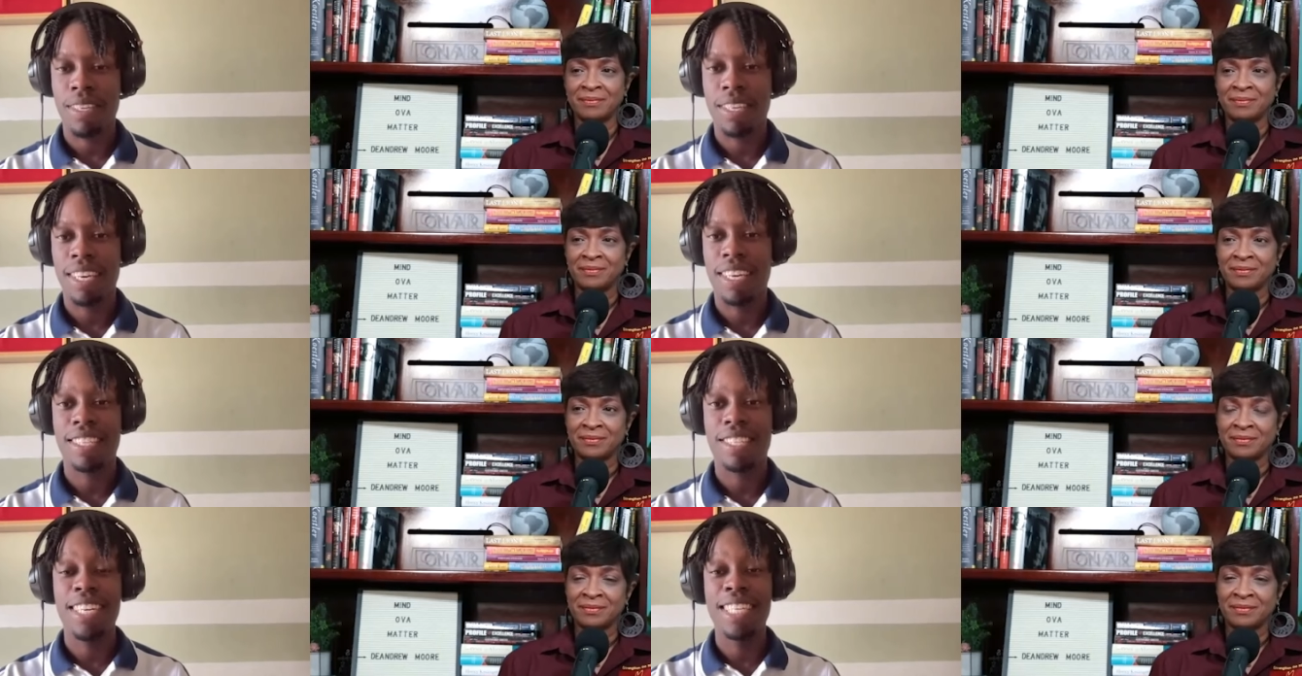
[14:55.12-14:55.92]
Speaker 1: Yeah,
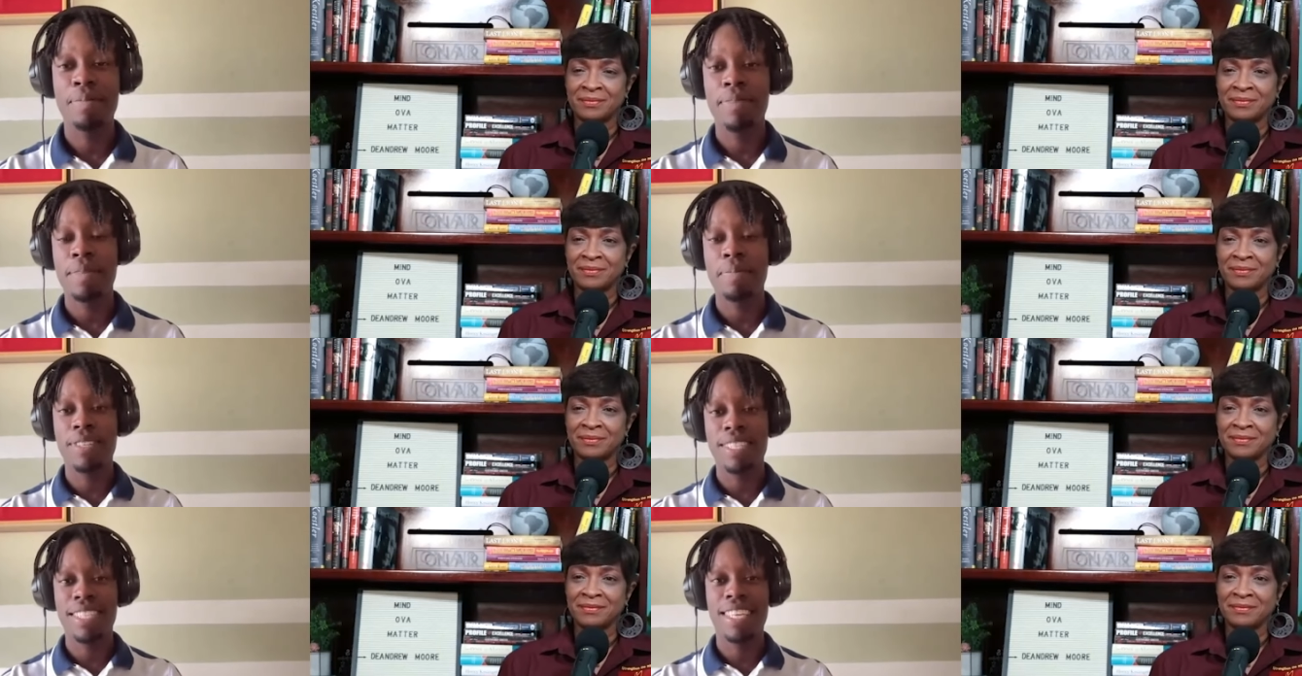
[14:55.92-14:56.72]
so it's been
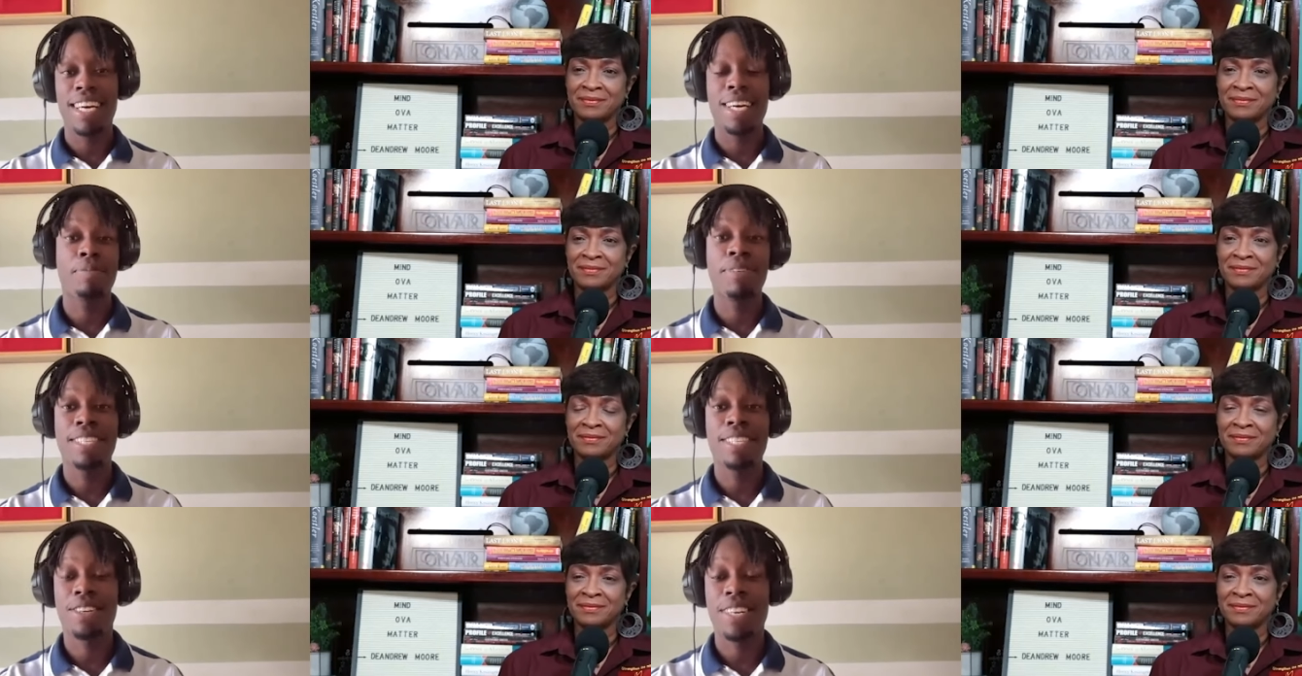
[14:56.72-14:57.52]
pretty uh,
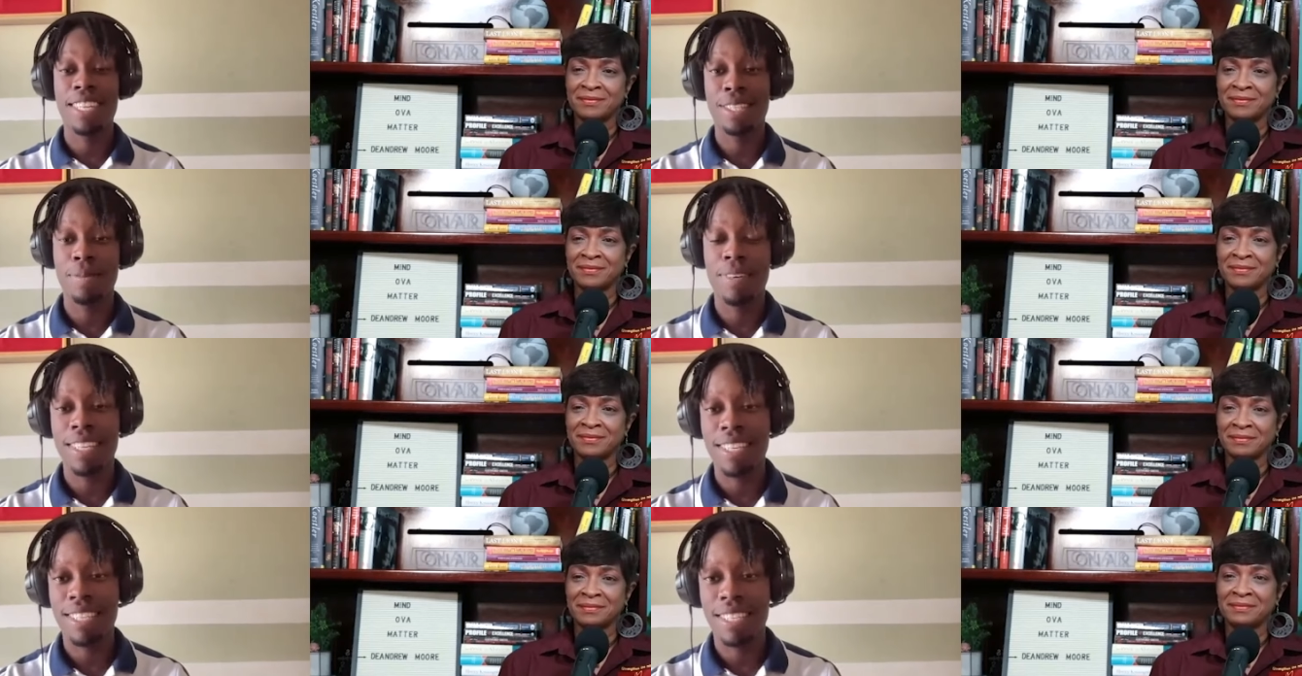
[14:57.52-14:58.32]
pretty great to be
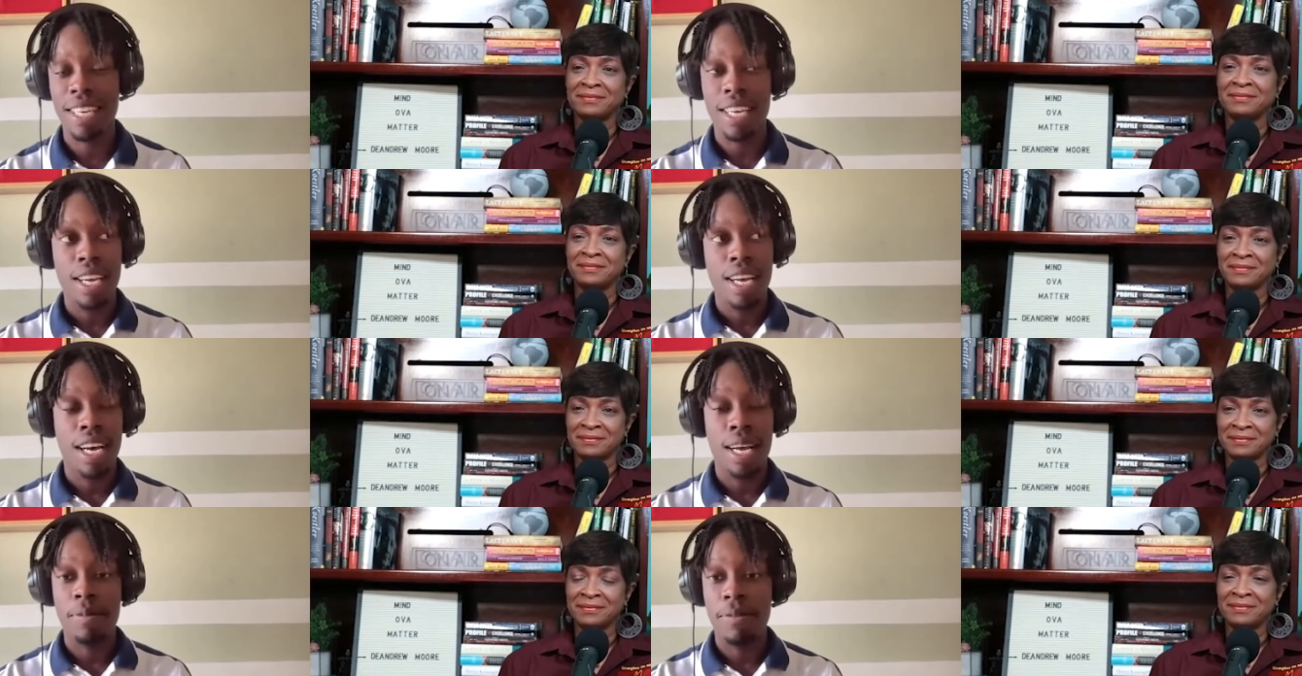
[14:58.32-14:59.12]
honest.
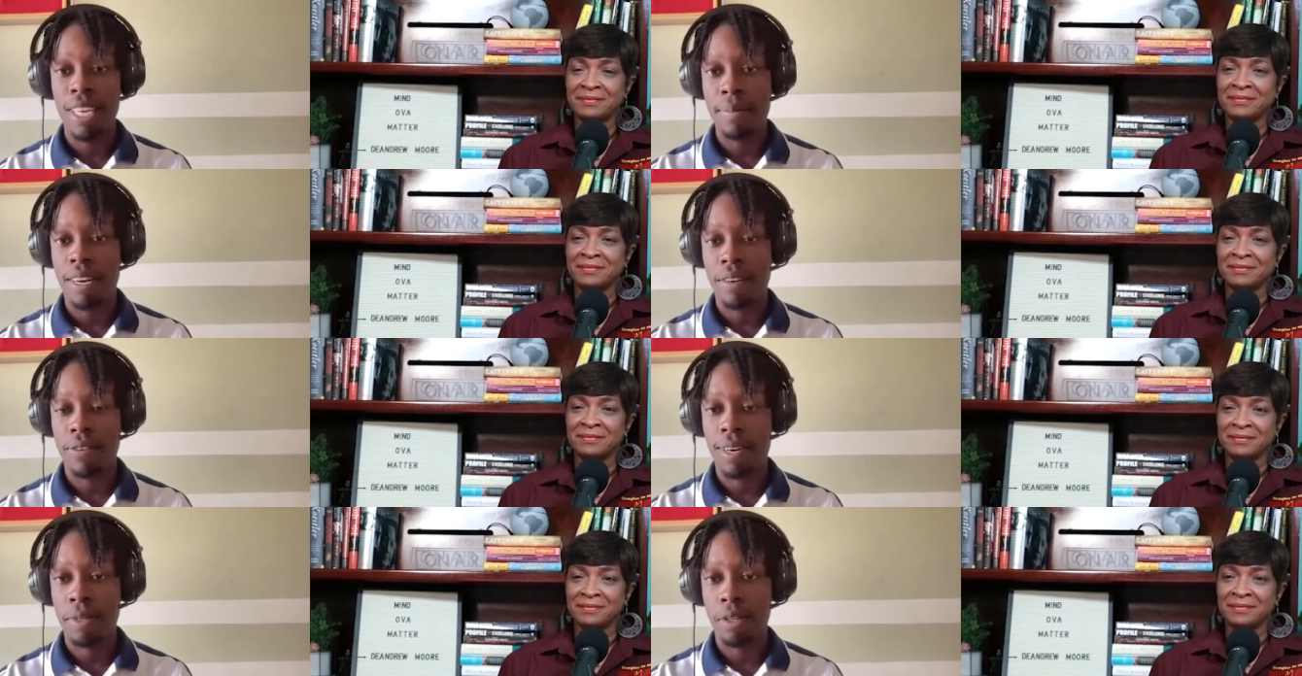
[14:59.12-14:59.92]
And um, feedback
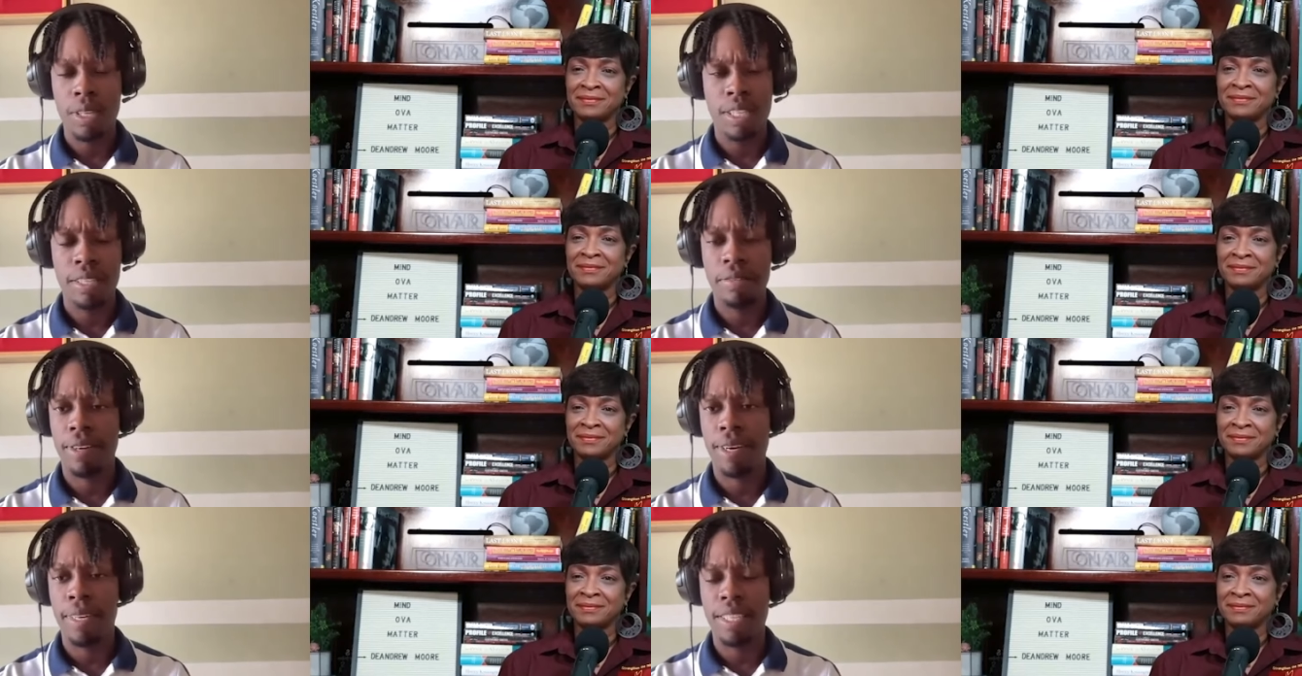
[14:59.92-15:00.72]
from Twitter,
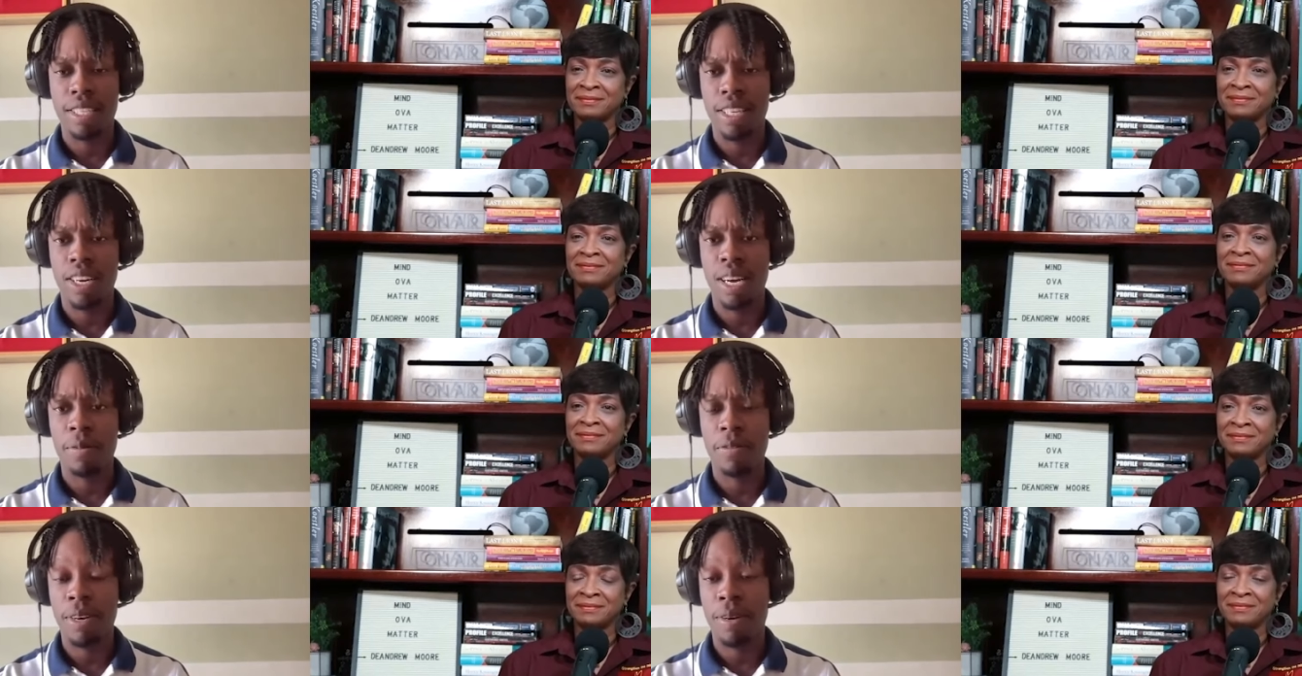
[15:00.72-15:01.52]
from
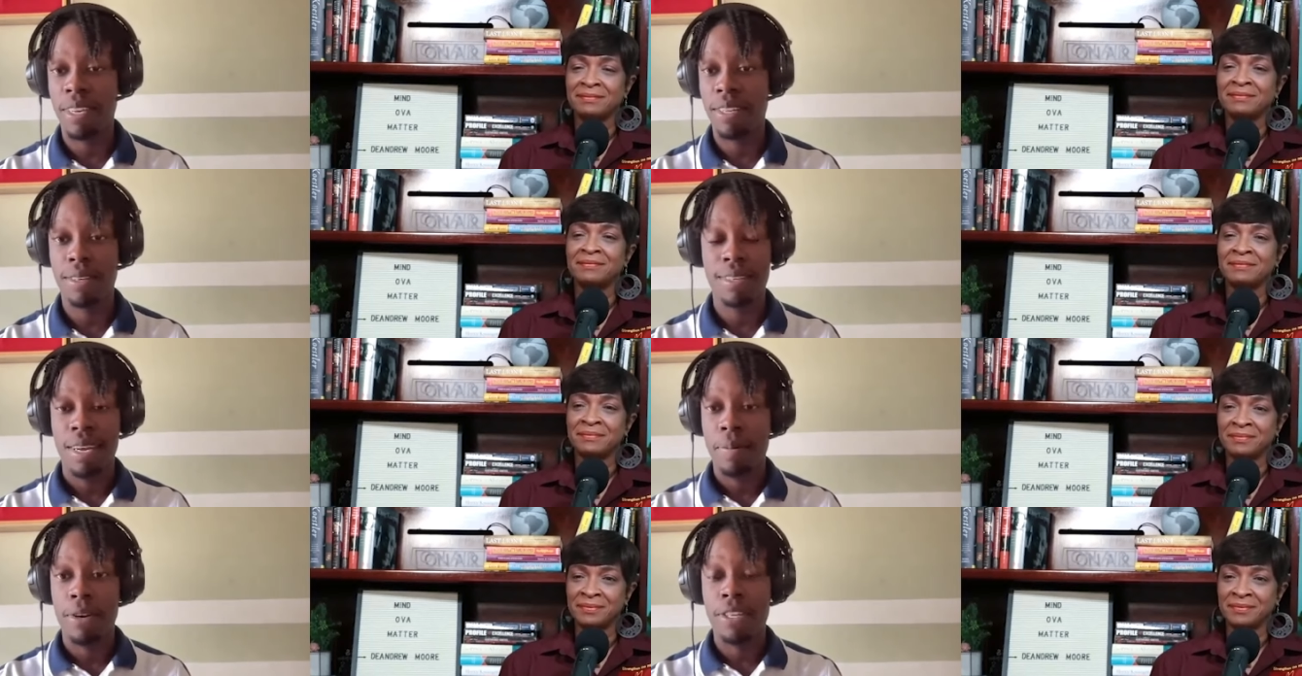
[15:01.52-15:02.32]
Instagram, from you know
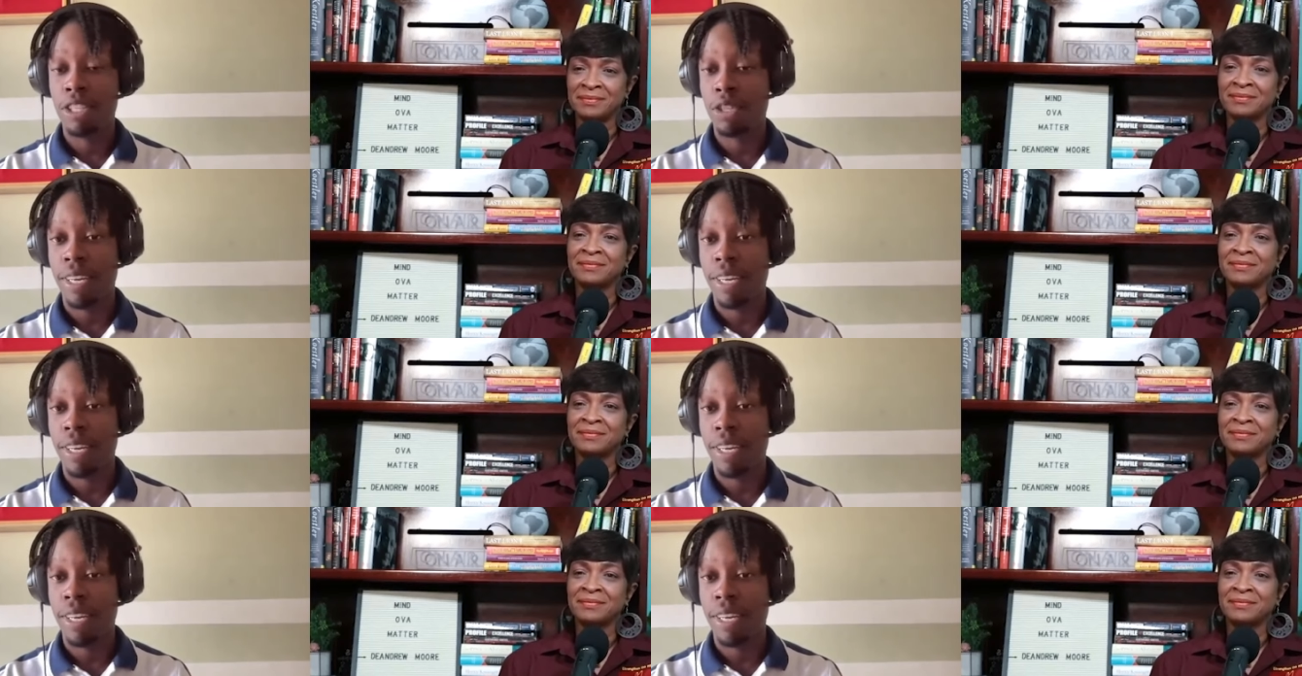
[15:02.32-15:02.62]
mm-hmm. persons